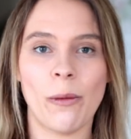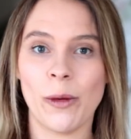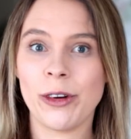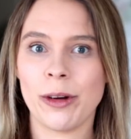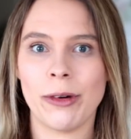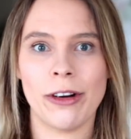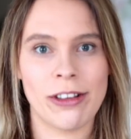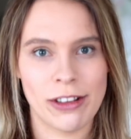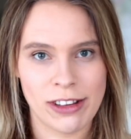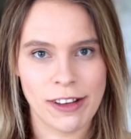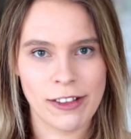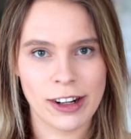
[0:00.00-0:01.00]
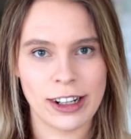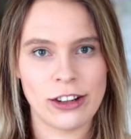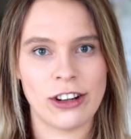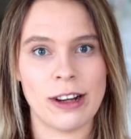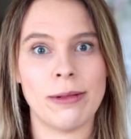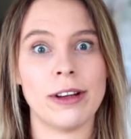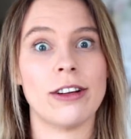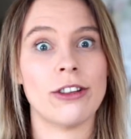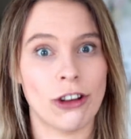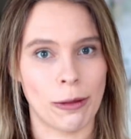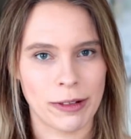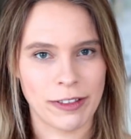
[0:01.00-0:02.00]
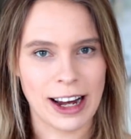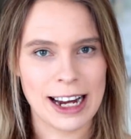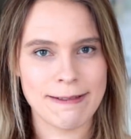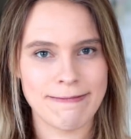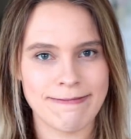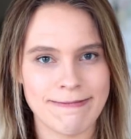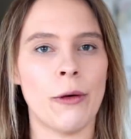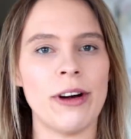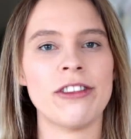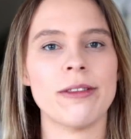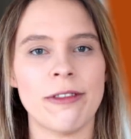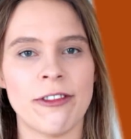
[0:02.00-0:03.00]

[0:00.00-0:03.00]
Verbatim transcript: WooCommerce is definitely cheaper than Shopify. Question